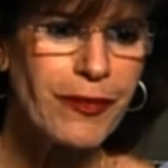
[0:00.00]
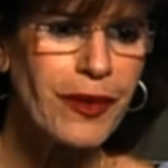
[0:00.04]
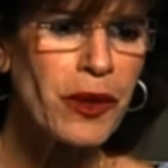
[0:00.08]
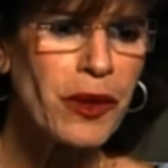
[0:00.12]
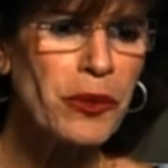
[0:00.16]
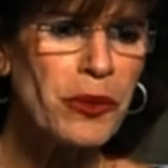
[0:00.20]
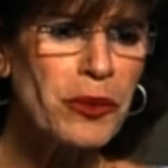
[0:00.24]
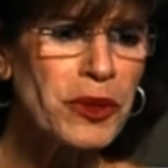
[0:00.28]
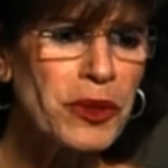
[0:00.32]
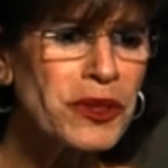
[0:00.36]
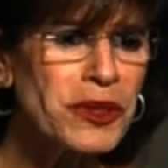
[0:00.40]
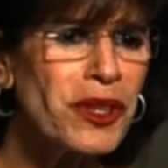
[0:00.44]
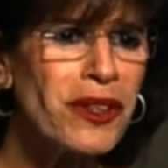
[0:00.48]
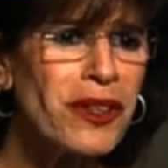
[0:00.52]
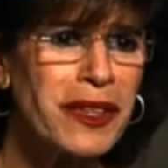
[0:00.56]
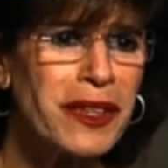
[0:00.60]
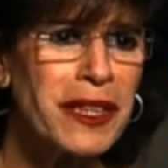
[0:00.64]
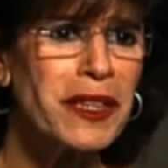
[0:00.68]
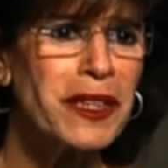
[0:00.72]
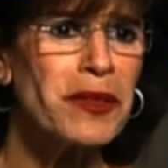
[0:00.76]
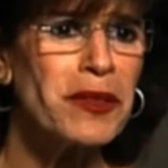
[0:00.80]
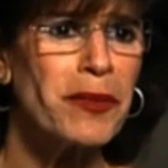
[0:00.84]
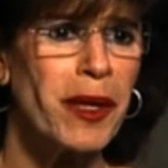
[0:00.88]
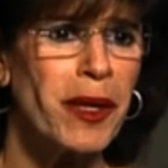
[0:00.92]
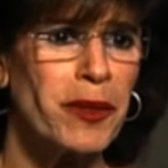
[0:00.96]
we're
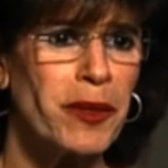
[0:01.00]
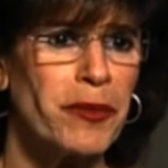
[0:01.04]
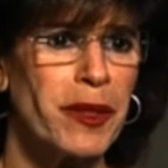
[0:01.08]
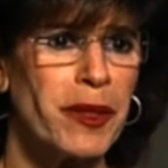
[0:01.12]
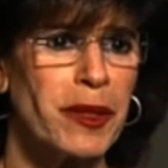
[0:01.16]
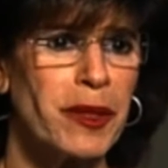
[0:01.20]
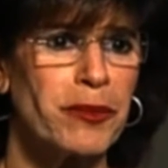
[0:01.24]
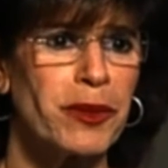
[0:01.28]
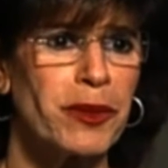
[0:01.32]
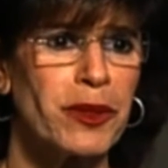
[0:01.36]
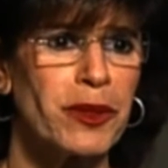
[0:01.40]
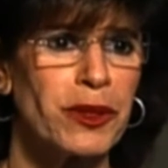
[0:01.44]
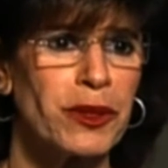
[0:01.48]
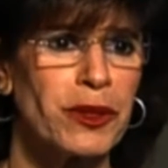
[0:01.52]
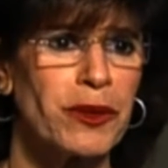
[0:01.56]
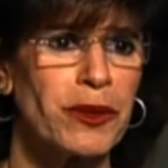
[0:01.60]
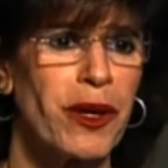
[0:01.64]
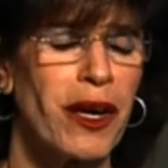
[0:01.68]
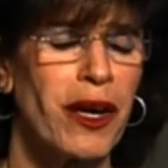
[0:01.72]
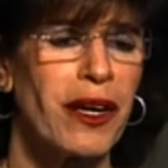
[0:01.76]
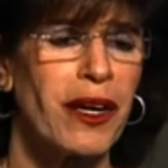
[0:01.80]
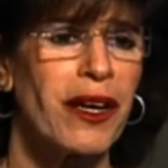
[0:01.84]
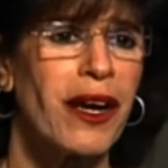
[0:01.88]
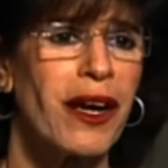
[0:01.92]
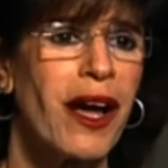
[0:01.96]
talking about people who
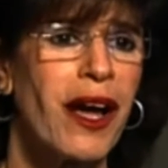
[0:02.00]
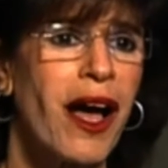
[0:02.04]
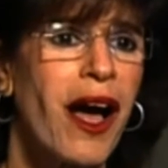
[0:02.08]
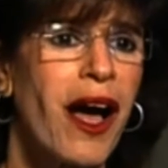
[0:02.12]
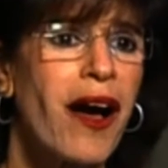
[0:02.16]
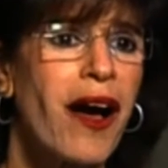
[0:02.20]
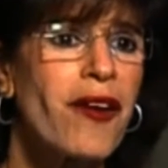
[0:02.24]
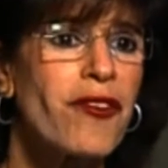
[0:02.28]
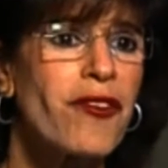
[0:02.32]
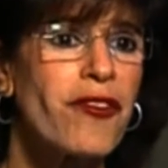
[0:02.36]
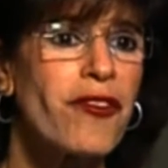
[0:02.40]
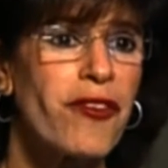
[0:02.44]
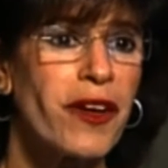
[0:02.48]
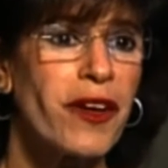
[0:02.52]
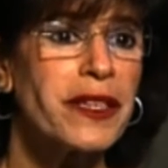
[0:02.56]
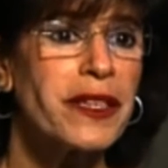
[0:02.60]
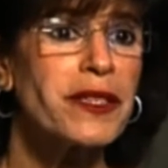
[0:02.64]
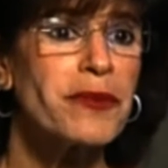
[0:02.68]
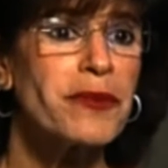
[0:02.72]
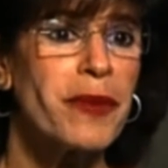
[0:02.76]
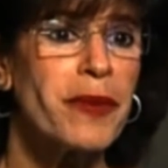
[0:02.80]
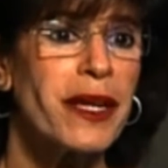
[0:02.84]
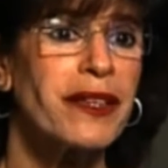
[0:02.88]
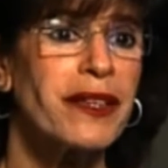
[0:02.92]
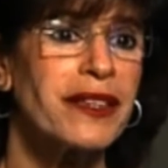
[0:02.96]
are
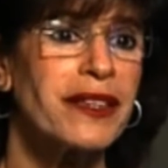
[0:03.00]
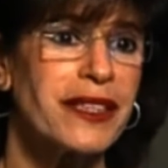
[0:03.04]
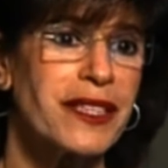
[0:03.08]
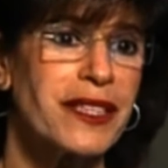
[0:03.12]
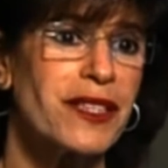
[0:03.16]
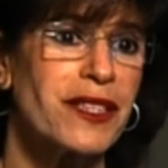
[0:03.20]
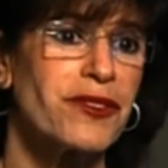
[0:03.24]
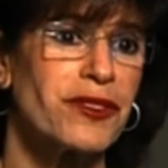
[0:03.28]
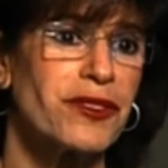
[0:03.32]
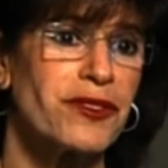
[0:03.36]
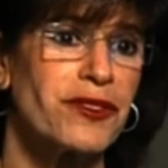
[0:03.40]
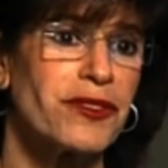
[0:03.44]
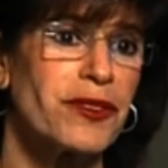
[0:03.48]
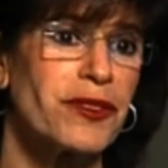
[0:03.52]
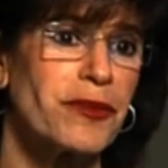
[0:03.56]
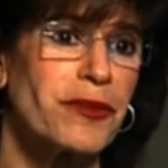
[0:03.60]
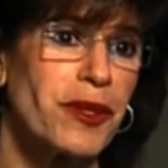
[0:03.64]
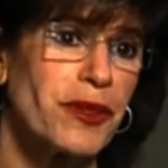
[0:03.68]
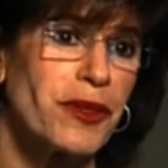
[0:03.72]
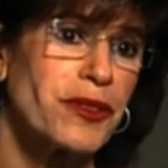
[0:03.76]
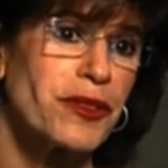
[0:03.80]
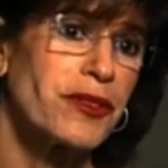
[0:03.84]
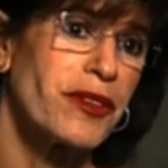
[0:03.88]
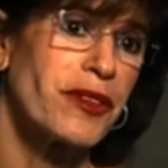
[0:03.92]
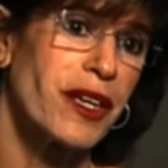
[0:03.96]
fundamentally different from
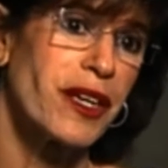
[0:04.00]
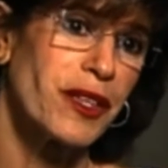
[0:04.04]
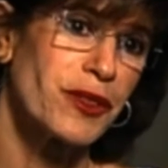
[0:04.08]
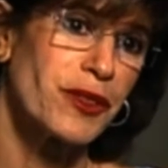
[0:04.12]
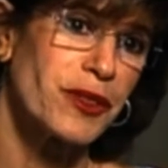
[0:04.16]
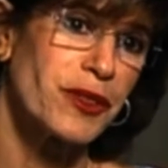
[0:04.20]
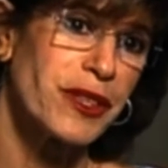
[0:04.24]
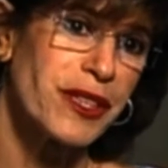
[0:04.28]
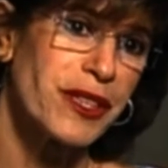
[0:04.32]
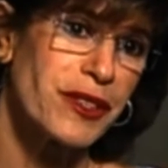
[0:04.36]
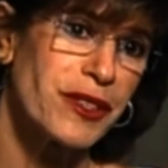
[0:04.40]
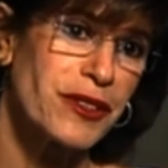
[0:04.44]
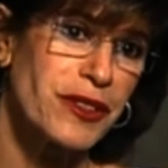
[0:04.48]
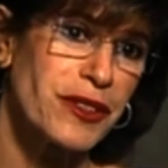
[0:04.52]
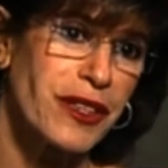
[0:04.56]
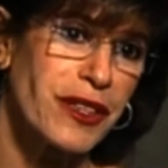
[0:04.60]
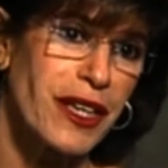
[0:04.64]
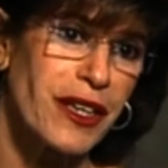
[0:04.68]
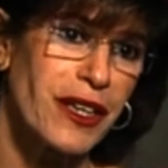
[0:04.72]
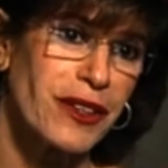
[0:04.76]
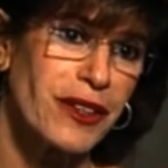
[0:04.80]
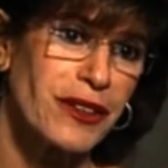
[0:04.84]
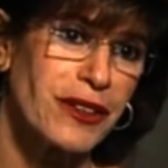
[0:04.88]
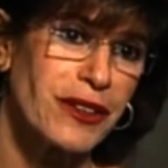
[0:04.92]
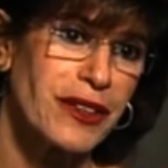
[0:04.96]
those of 100 years
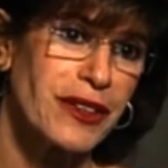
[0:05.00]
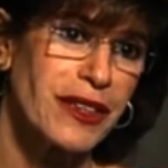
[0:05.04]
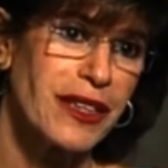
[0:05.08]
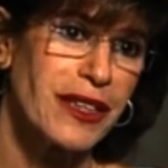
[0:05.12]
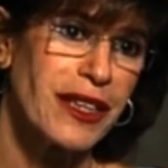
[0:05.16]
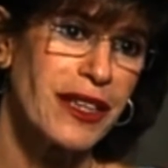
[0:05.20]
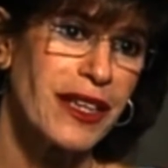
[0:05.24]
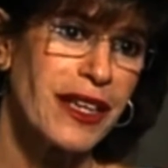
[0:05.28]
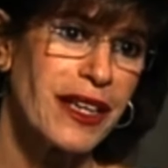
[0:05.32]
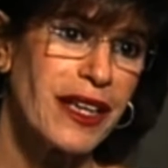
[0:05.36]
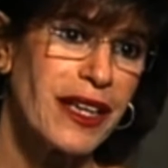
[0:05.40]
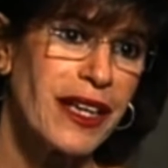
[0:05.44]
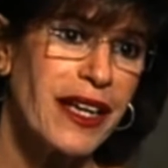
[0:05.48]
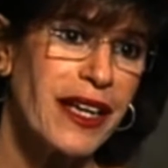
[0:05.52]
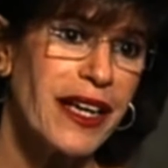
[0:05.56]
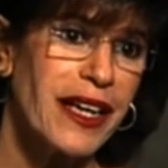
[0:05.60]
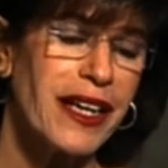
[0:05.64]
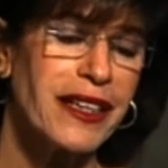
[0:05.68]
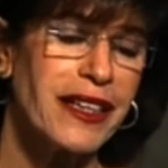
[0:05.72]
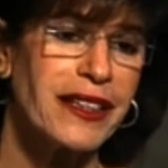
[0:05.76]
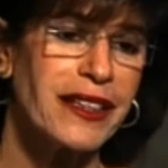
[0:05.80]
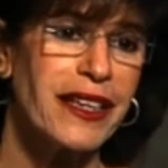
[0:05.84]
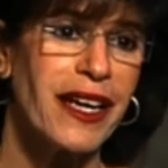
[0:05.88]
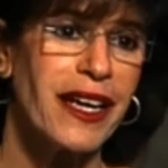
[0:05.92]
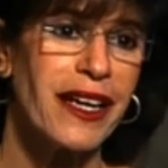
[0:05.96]
ago.
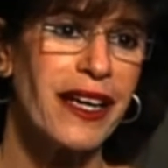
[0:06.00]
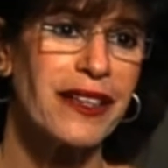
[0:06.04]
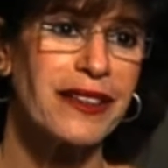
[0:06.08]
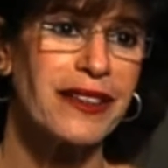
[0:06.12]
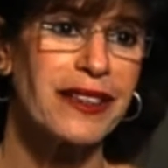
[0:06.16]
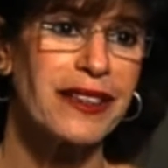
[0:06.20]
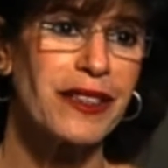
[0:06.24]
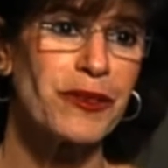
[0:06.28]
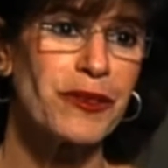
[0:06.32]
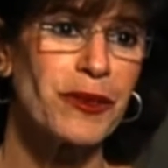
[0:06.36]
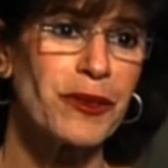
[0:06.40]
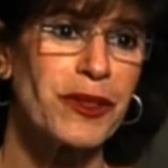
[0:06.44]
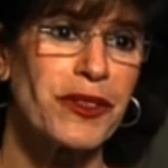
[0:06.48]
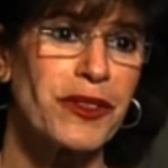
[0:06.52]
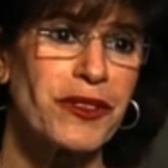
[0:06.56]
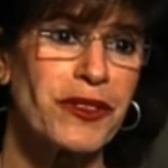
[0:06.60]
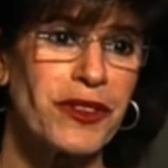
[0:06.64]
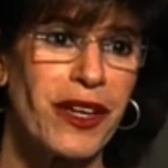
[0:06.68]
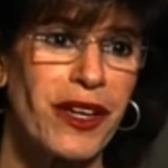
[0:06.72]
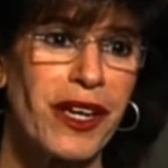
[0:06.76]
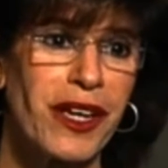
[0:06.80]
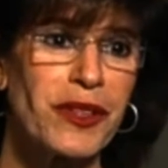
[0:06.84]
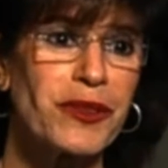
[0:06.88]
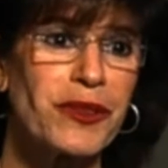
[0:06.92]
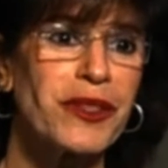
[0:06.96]
And yet it was
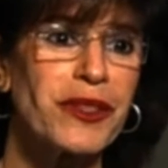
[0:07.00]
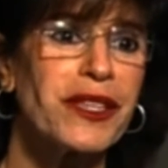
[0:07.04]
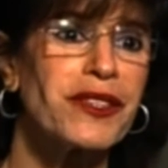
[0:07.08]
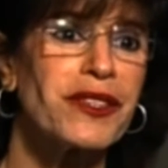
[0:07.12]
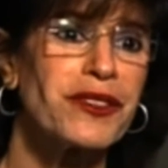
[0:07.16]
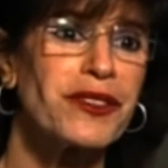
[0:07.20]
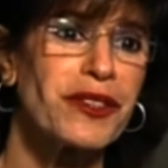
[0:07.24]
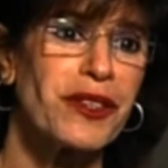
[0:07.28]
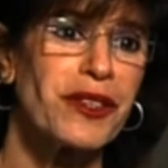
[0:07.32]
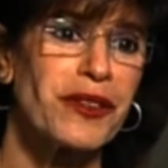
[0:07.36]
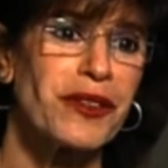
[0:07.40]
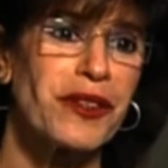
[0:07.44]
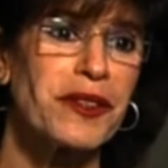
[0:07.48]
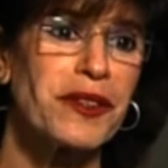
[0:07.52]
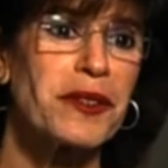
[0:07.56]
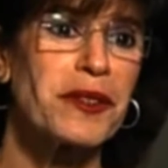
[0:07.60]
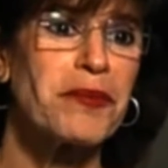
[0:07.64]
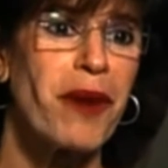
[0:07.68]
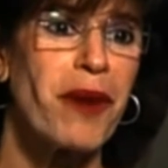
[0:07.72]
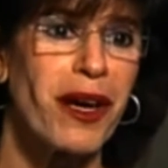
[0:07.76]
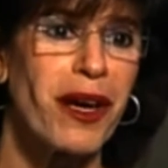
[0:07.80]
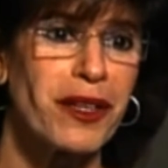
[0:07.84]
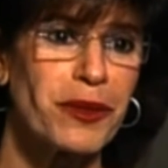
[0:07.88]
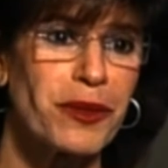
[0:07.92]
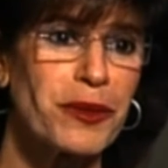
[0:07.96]
100 years ago that the
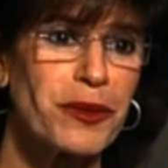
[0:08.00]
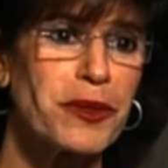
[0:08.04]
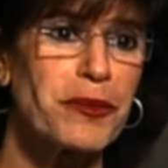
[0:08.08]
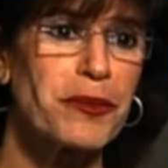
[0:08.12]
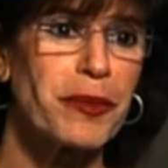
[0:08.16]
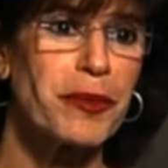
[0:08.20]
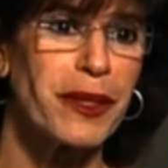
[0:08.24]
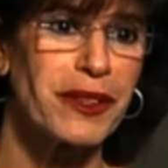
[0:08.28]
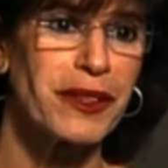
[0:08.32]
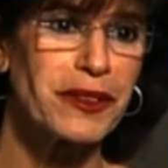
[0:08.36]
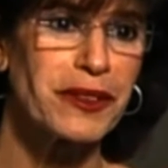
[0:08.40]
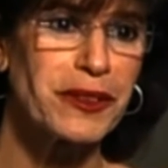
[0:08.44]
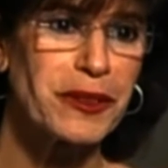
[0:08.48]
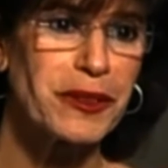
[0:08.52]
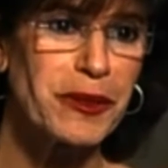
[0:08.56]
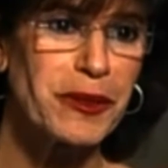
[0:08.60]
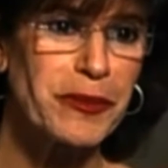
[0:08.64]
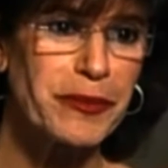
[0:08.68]
model was built.